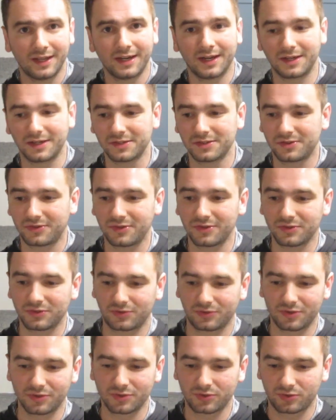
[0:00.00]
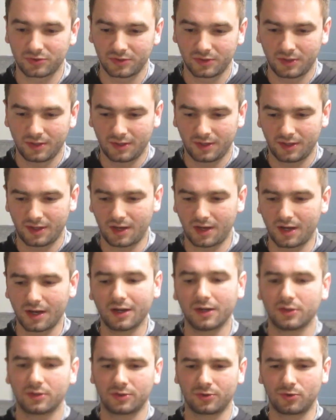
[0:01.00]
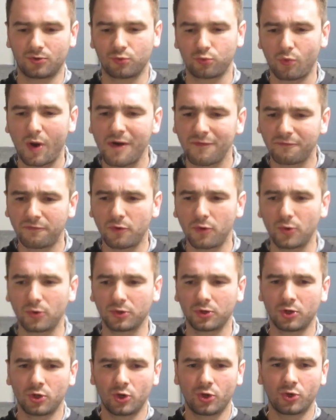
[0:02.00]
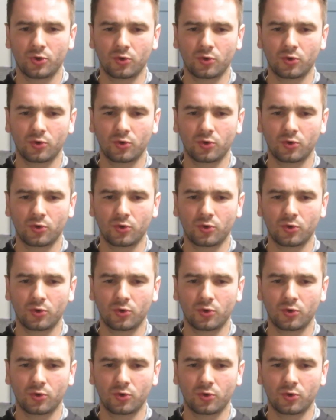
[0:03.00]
And he's this gruffled,